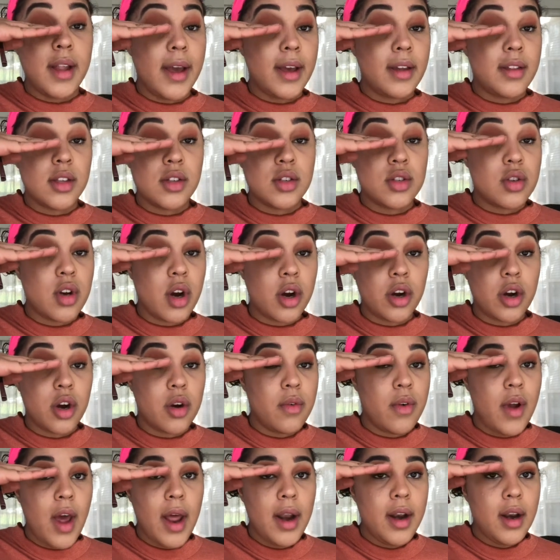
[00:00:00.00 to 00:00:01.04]
like this darker
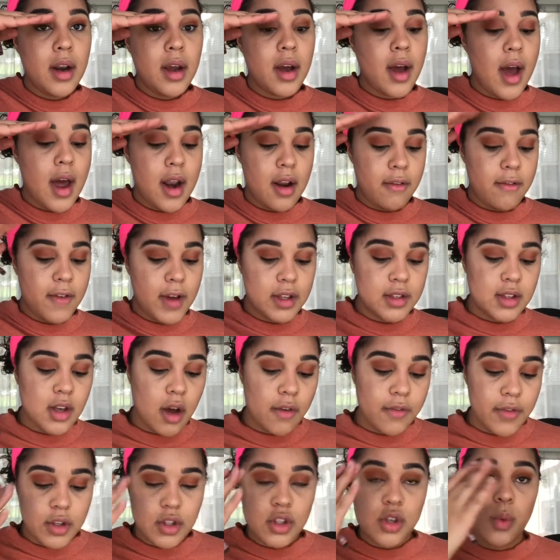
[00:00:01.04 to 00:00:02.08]
red and kind of fades
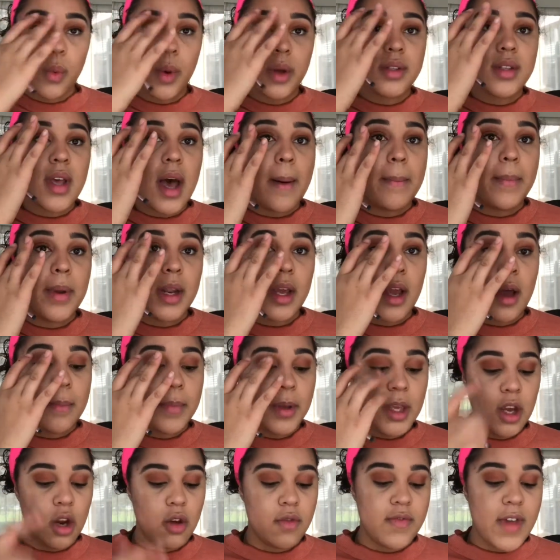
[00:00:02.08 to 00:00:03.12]
off into what's happening up
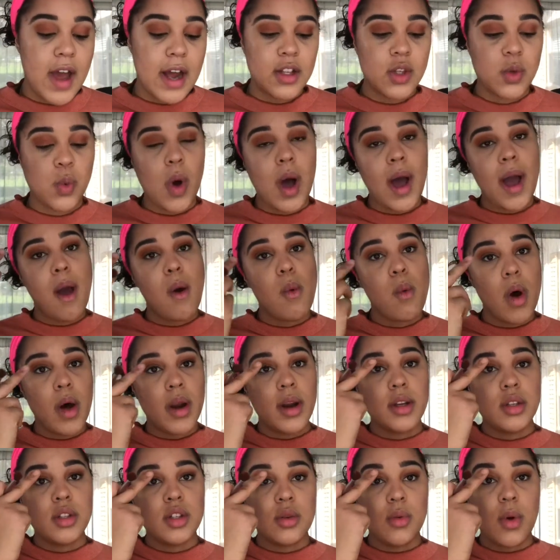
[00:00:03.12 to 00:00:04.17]
here. That's why I
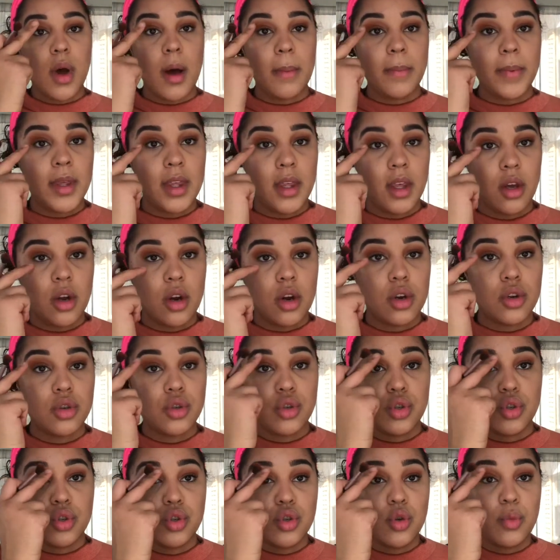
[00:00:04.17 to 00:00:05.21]
want to do up here
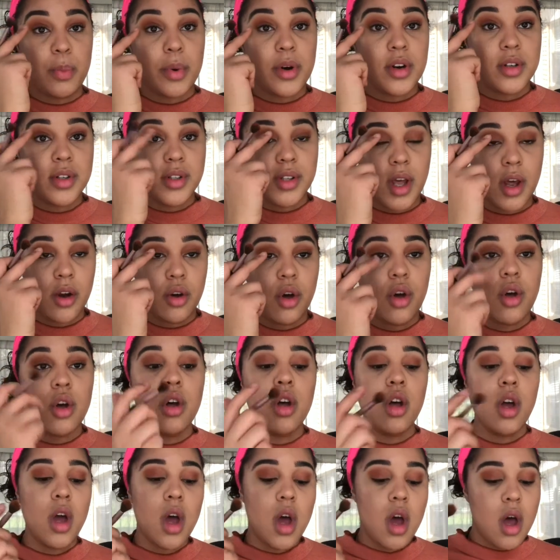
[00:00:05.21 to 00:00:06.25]
super
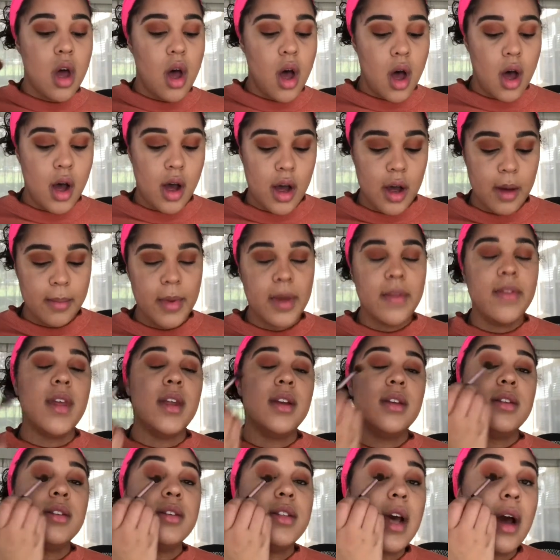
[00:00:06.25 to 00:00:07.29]
subtle, and
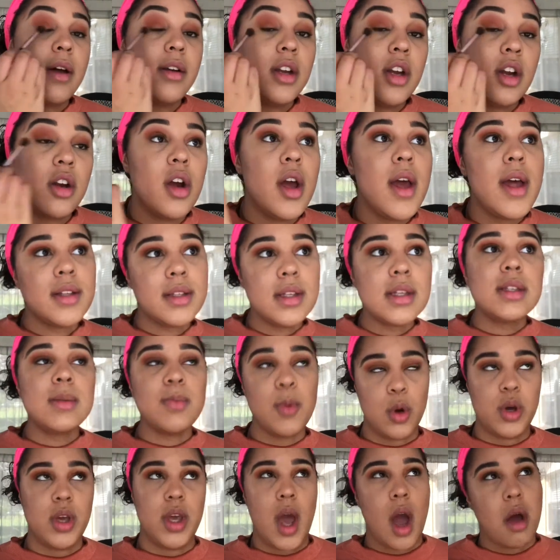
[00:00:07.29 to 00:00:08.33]
then down here it's a
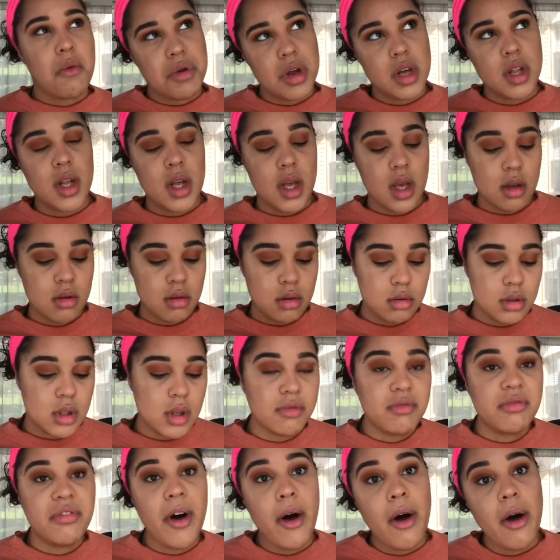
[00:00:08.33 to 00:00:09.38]
smoky eye, really. It's
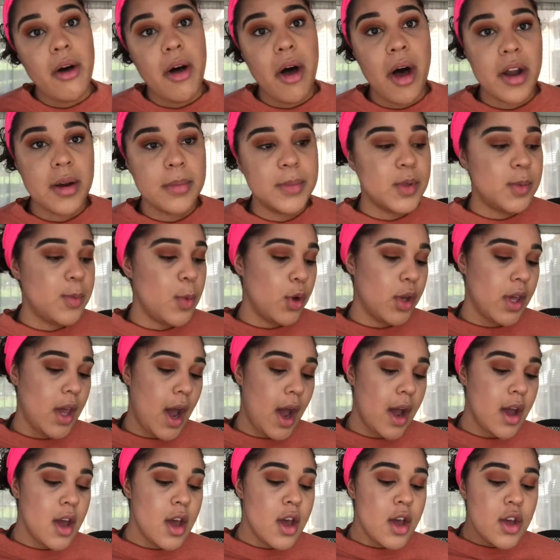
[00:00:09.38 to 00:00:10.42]
a fall autumn smoky
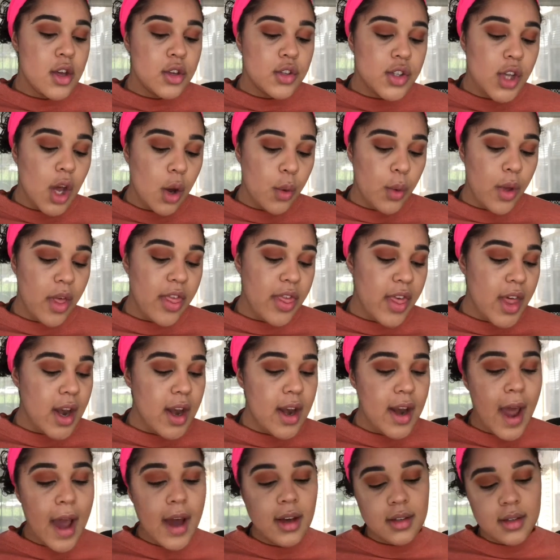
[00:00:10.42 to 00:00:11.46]
eye. So the
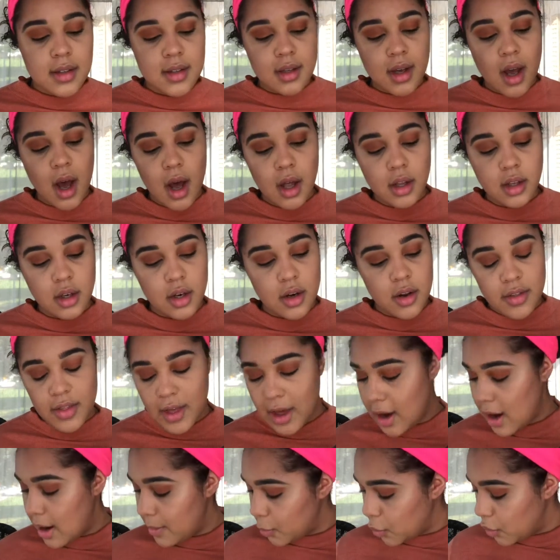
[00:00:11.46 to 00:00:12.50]
next color
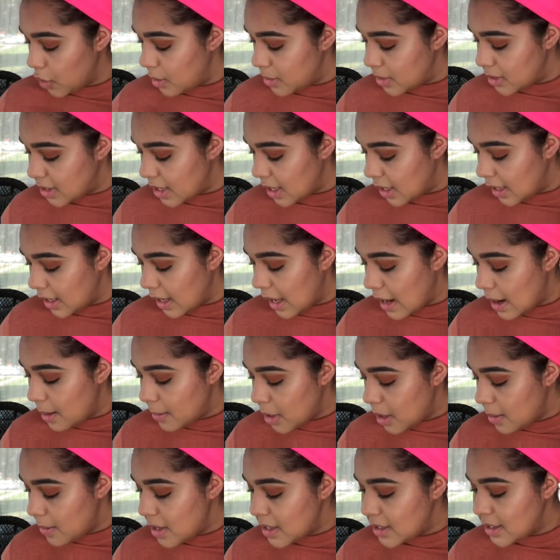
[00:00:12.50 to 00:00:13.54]
that I'm going to be taking, and I'm
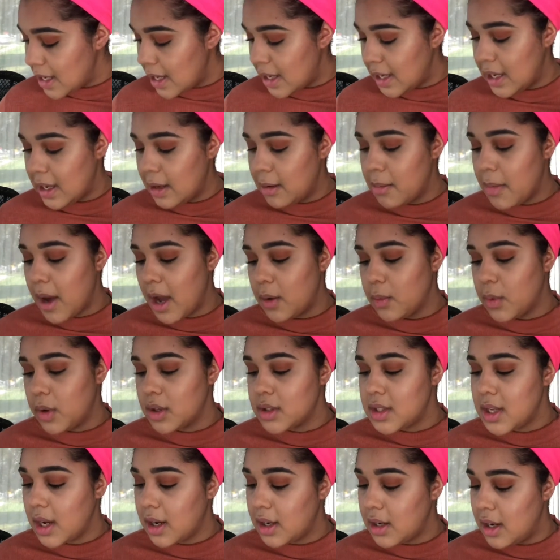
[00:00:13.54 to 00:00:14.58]
going to be taking my Real
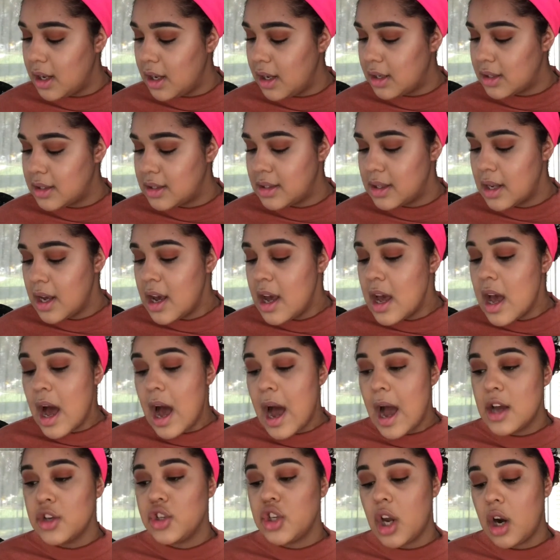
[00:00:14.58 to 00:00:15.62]
Techniques
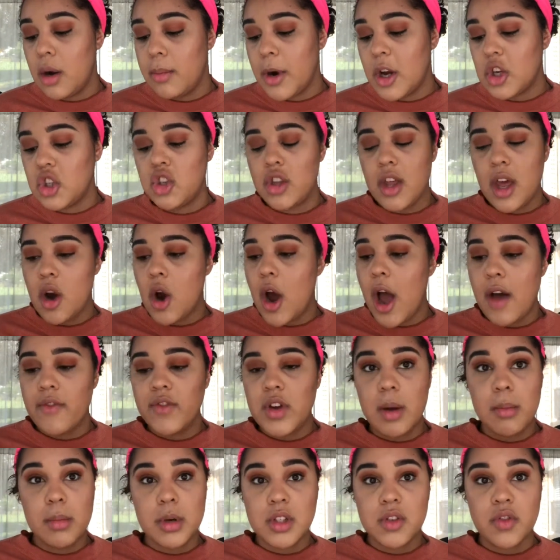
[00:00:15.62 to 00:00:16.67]
eyeshadow brush. They don't have
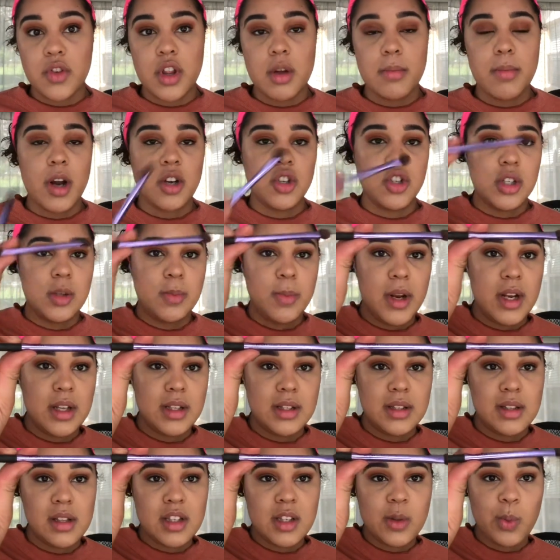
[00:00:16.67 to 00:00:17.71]
numbers for their brushes, but
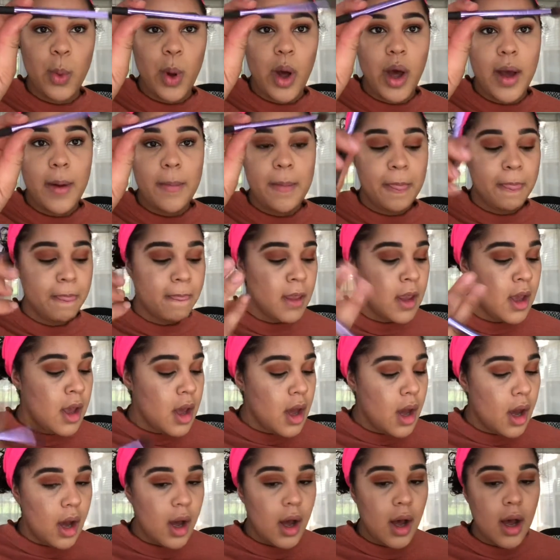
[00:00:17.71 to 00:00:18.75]
it's this one.
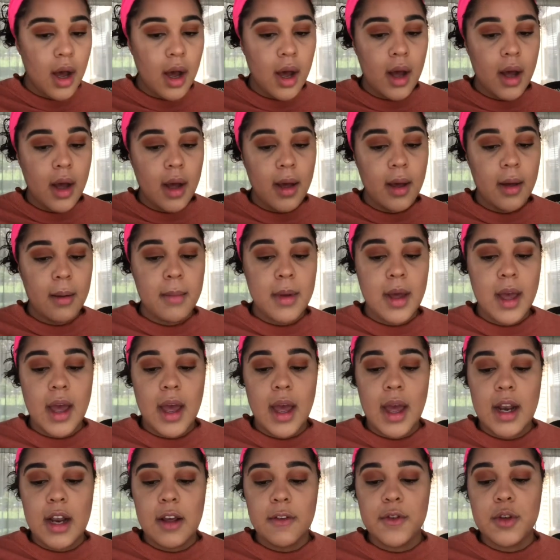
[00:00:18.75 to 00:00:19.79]

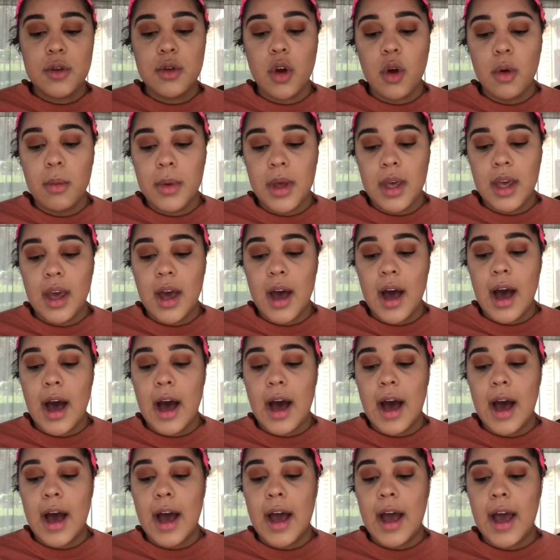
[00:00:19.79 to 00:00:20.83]
And if you know me,
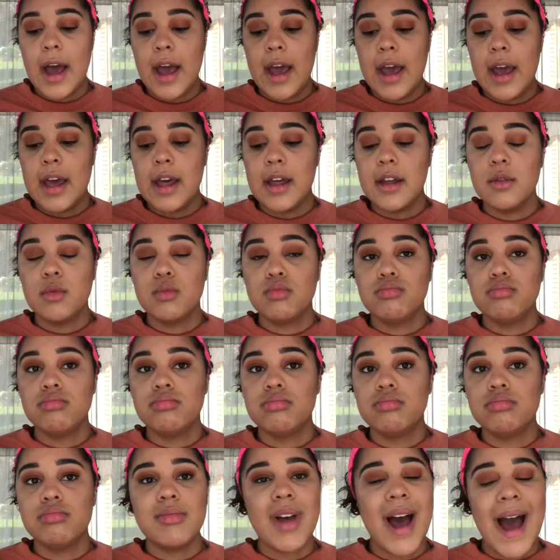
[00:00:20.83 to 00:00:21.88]
I
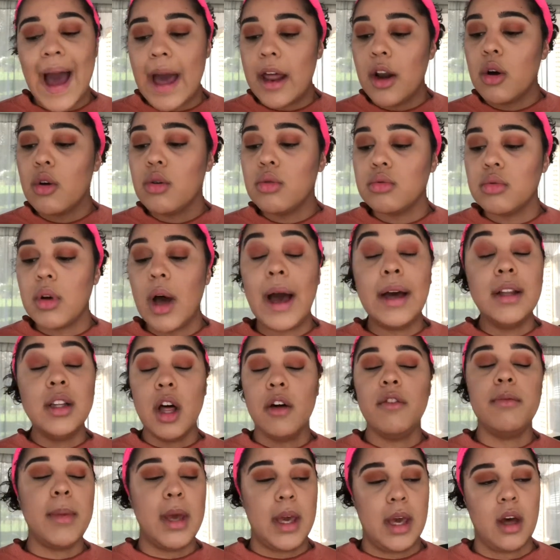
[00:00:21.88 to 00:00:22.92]

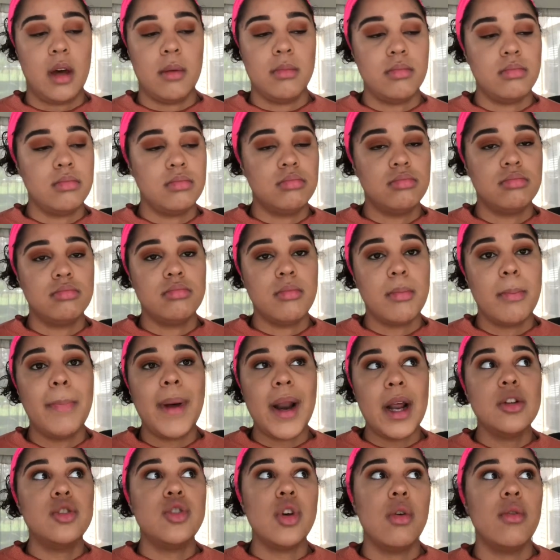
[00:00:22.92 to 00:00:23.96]
love makeup, but
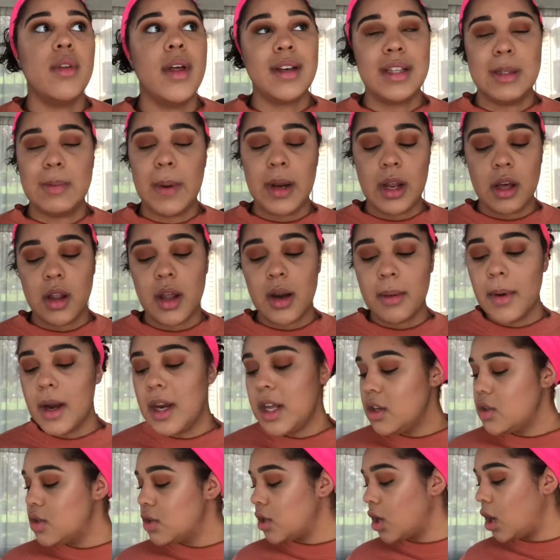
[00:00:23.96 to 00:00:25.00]
I don't like spending a lot of
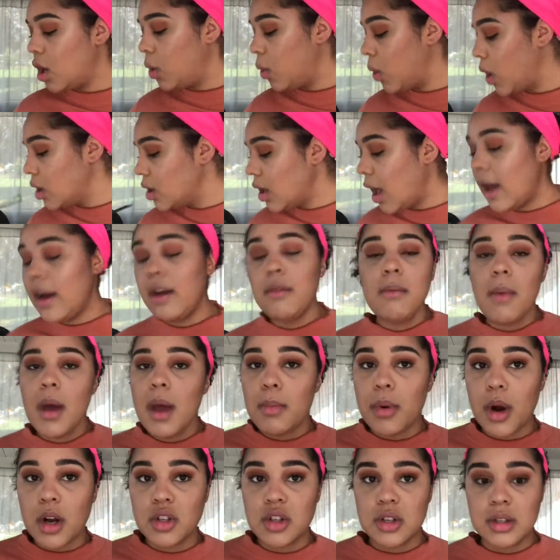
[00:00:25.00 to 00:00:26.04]
money. So a lot of my
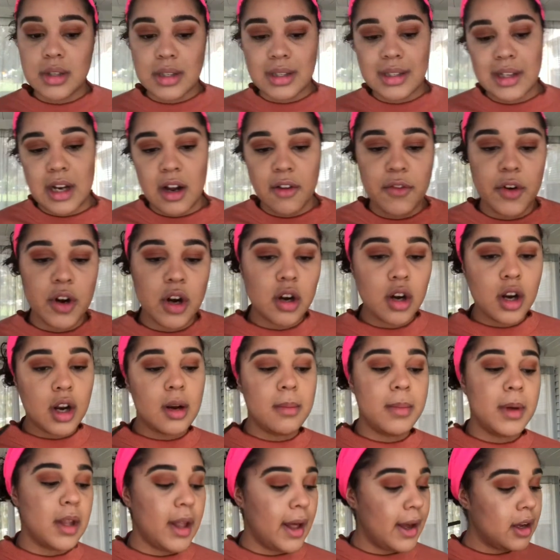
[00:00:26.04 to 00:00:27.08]
brushes and stuff are gonna
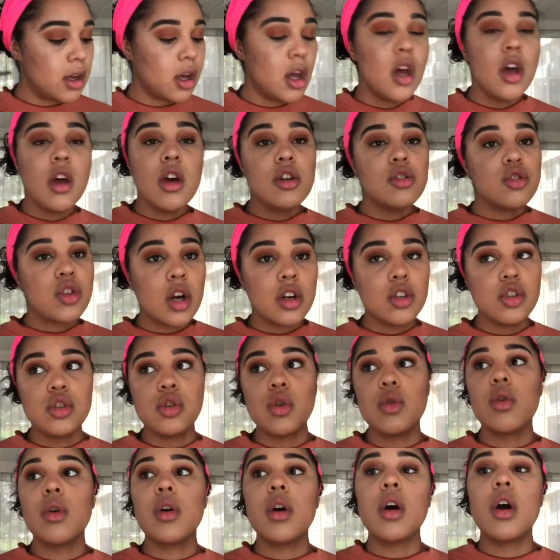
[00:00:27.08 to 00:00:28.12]
be like
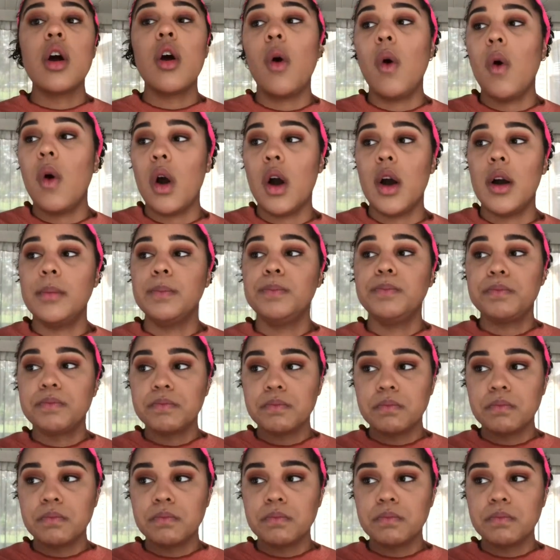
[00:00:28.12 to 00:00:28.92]
drugstore or